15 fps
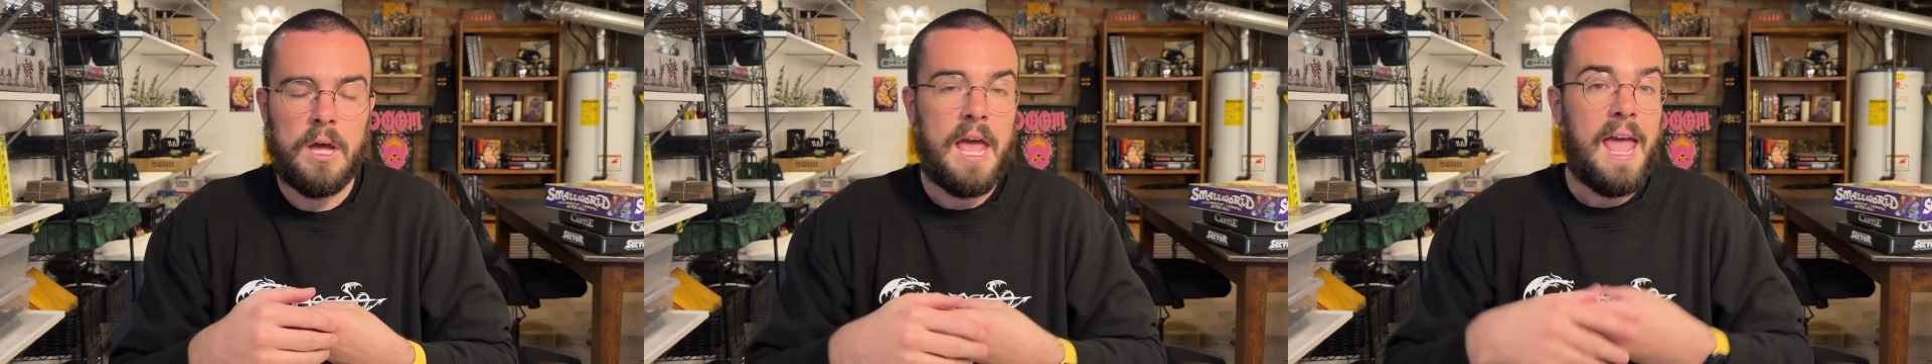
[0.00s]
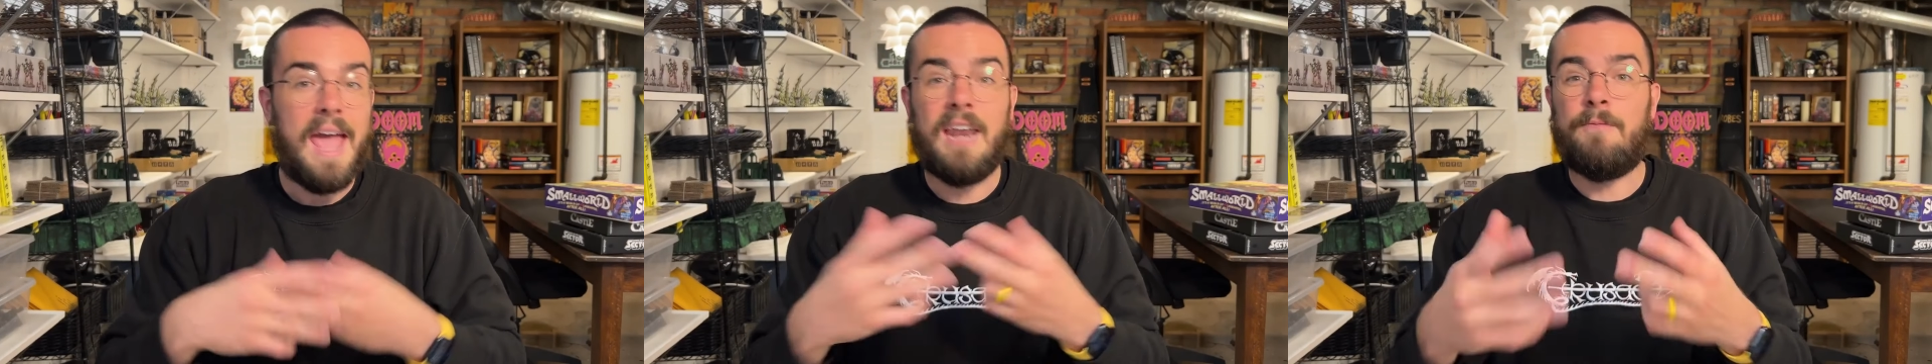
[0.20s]

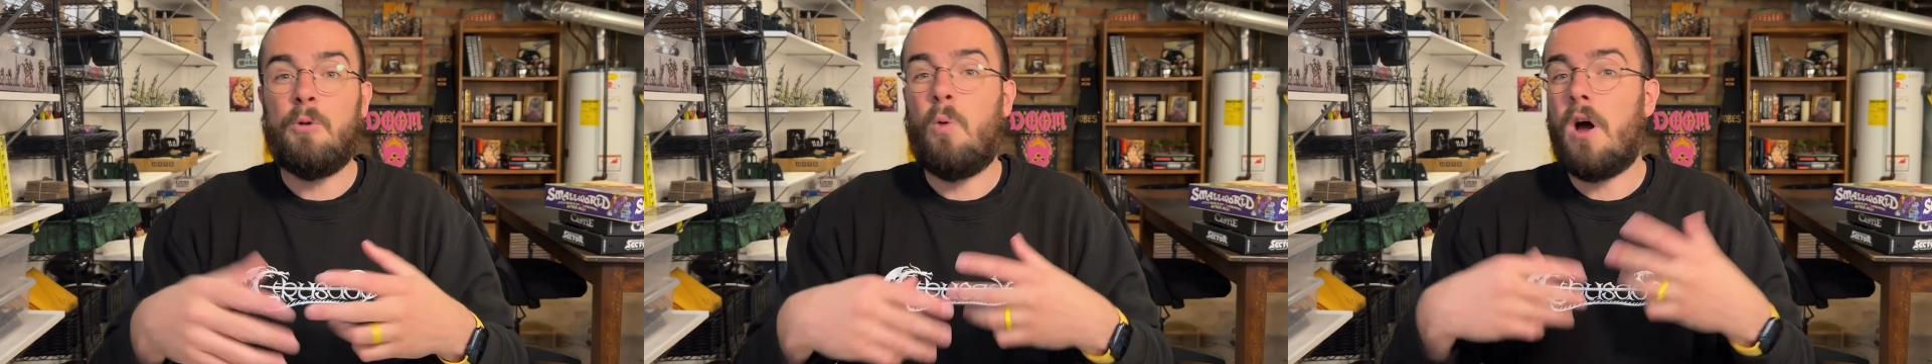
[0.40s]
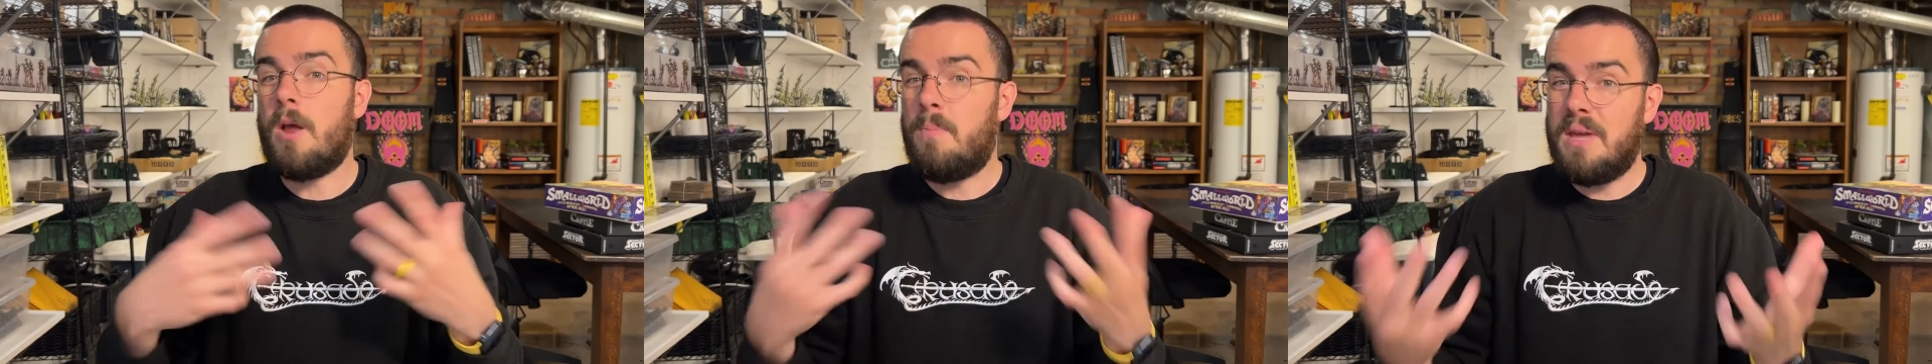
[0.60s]
And if you
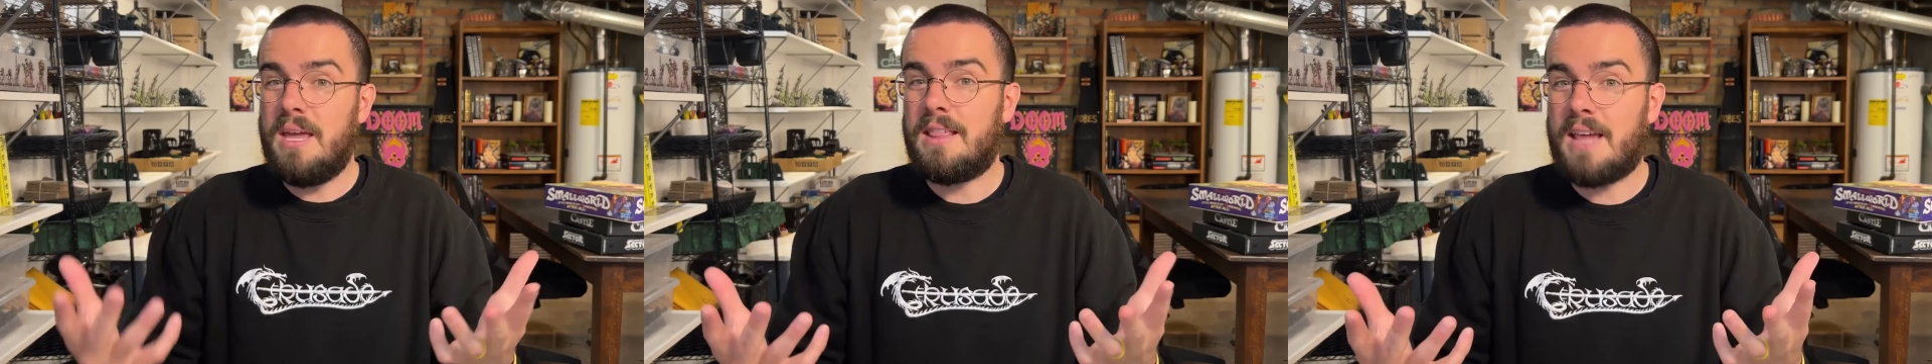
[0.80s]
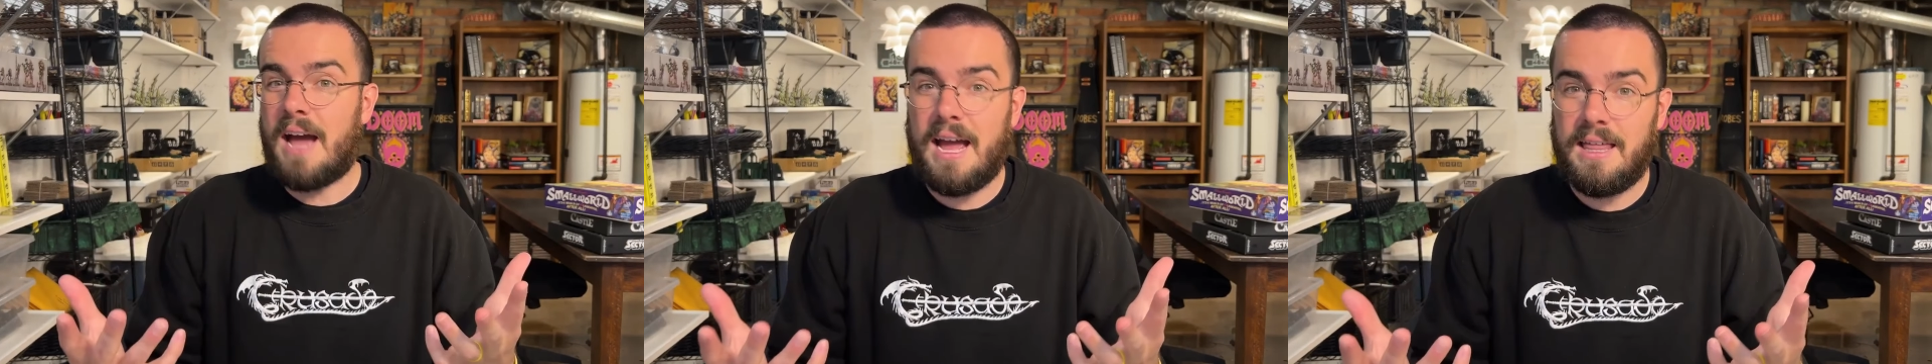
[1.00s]
want to be a
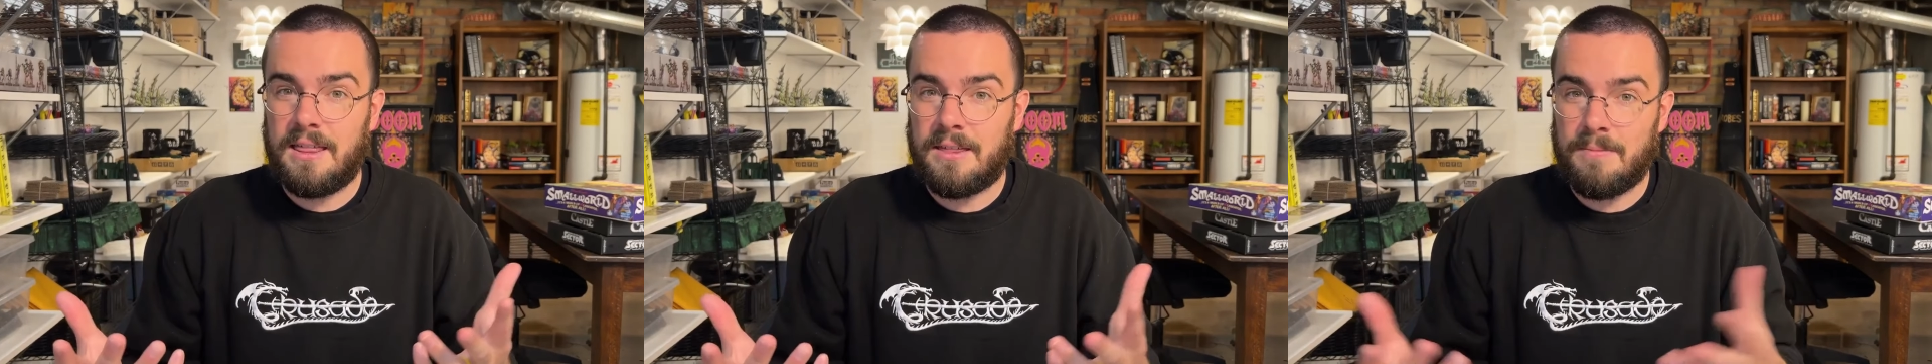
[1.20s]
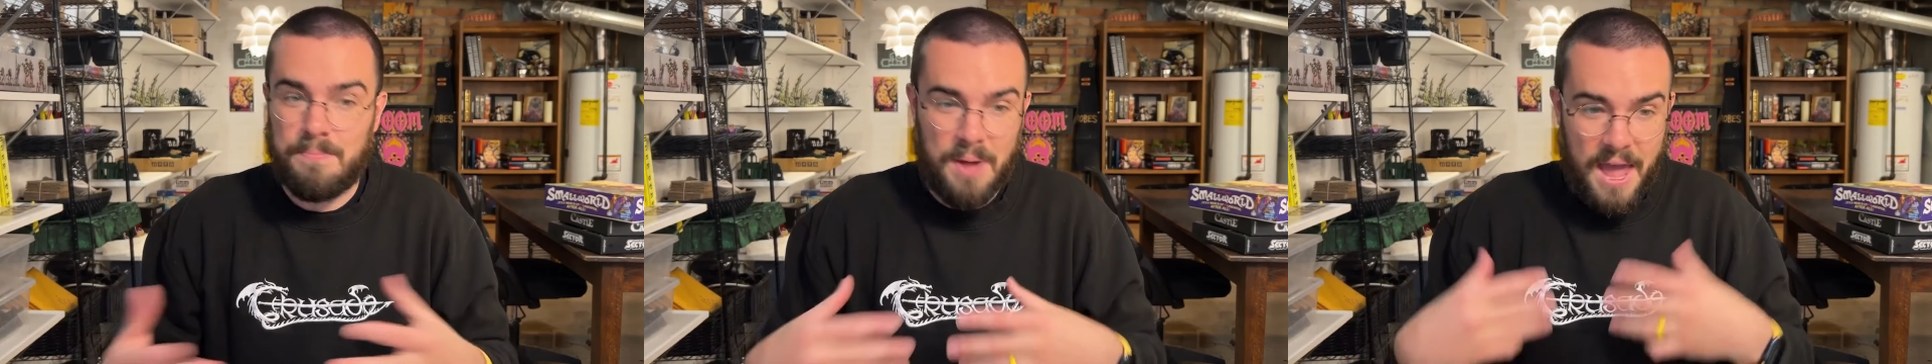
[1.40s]
Tithe
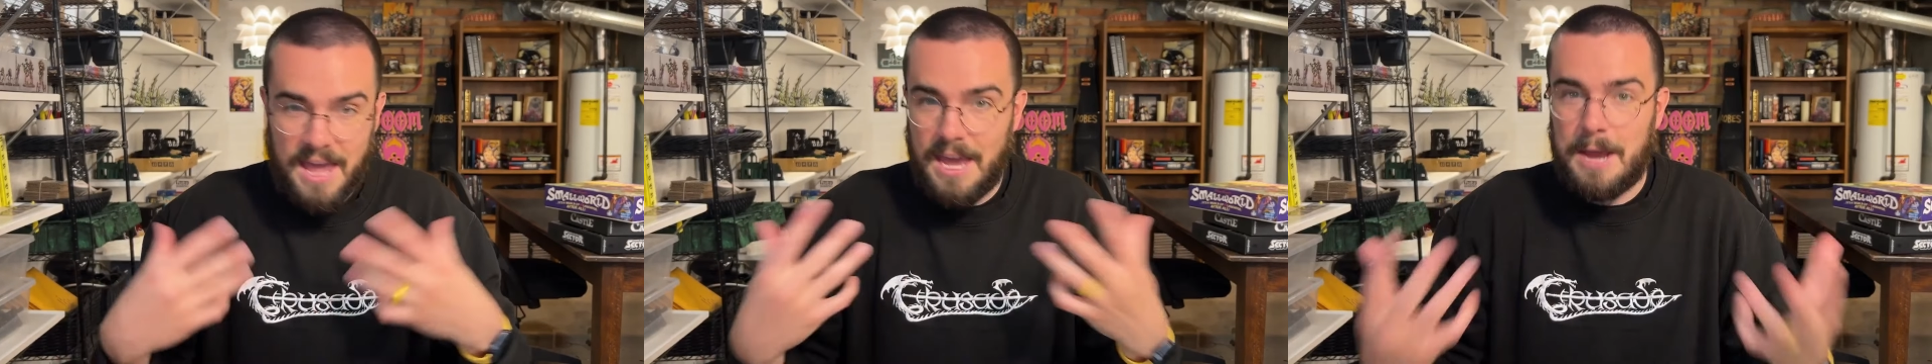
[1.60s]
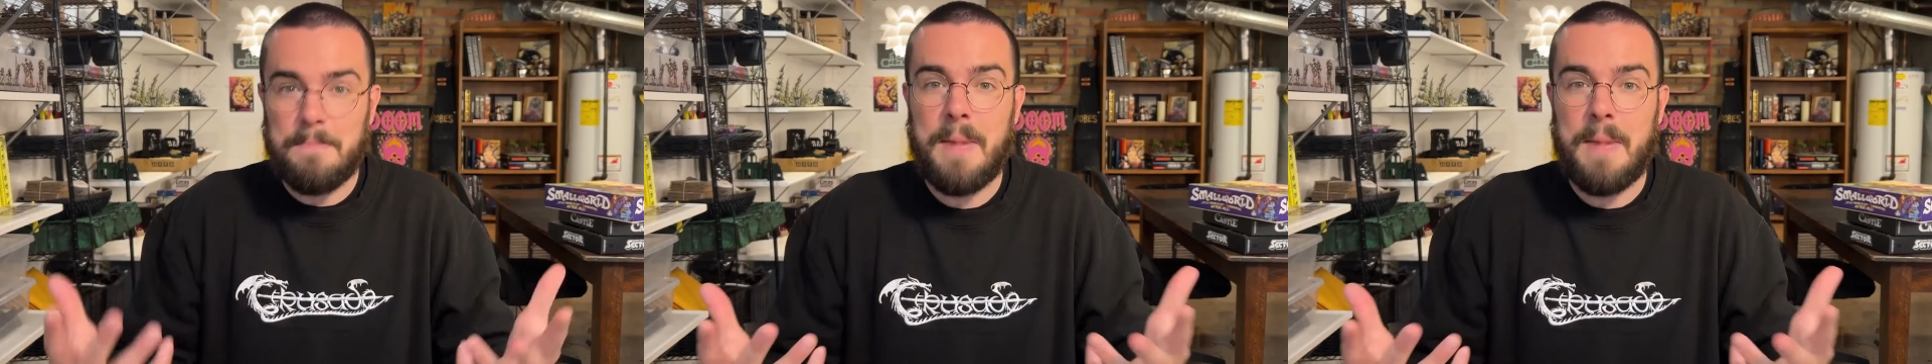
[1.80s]
paying